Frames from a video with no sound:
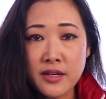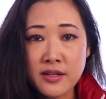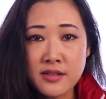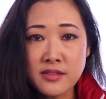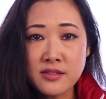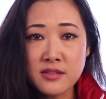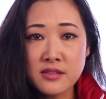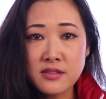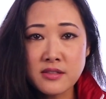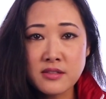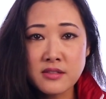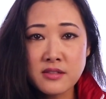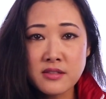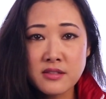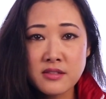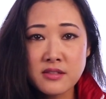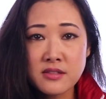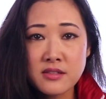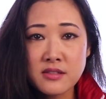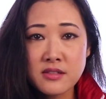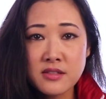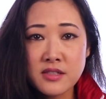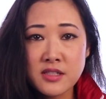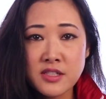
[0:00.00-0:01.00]
us.
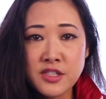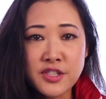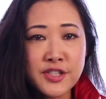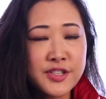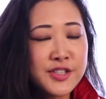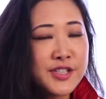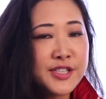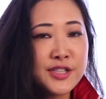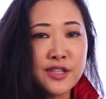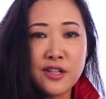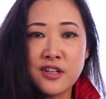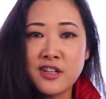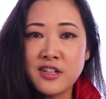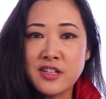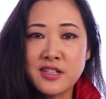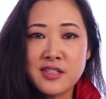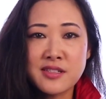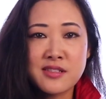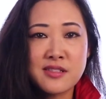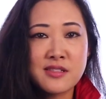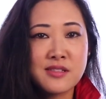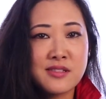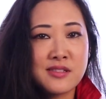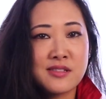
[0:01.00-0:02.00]
Dirty
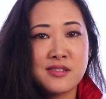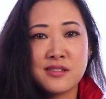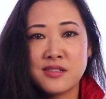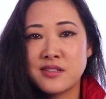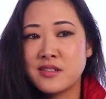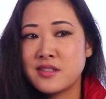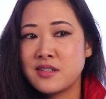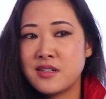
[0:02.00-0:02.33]
looks,